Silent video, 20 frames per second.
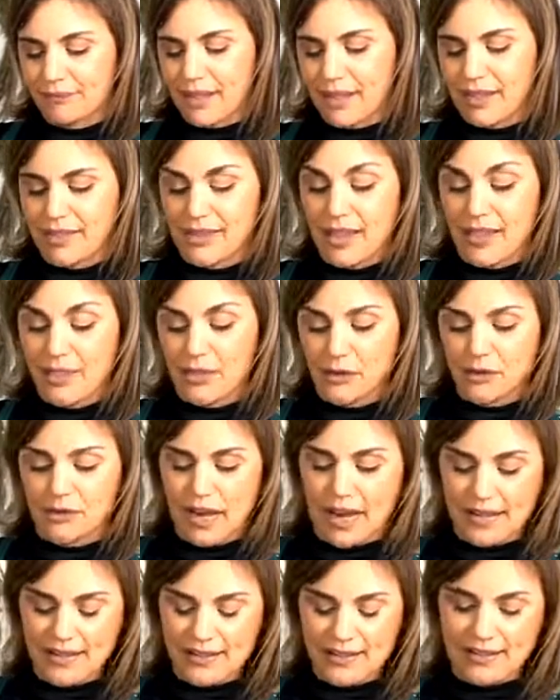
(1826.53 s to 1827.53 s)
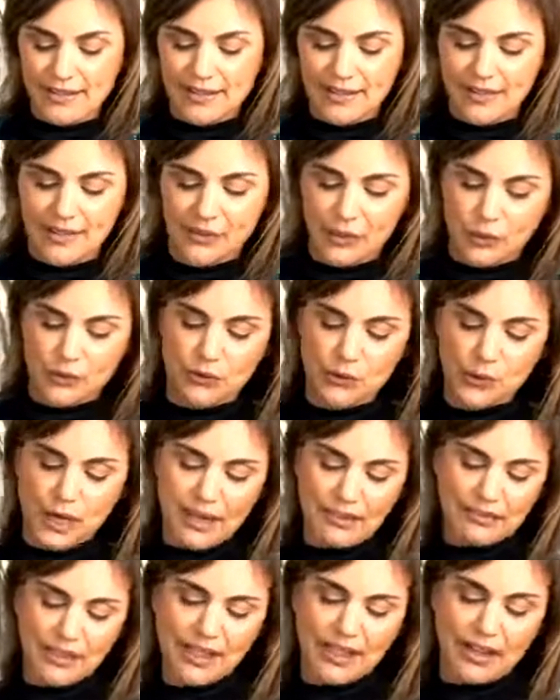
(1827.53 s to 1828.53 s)
the rest. So if you
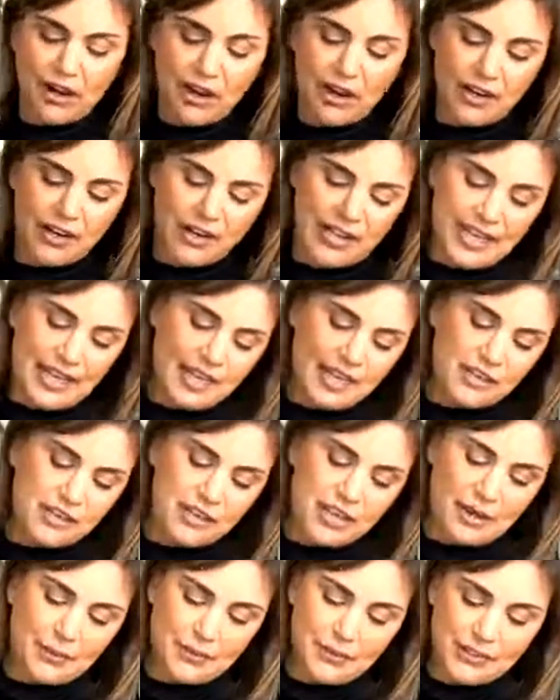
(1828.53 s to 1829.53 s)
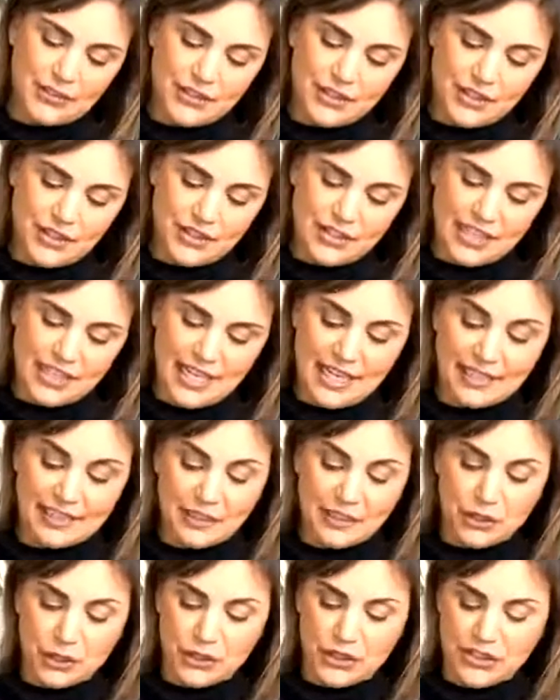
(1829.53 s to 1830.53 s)
have like a hard edge, that will start to get a
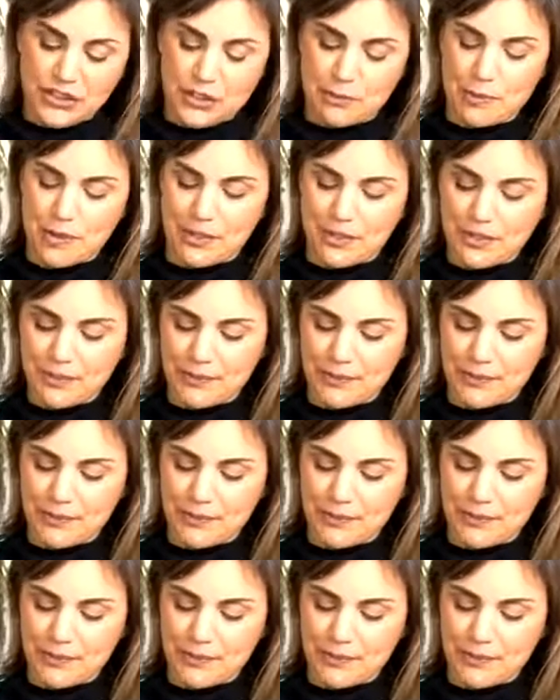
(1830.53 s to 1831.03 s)
little crispier.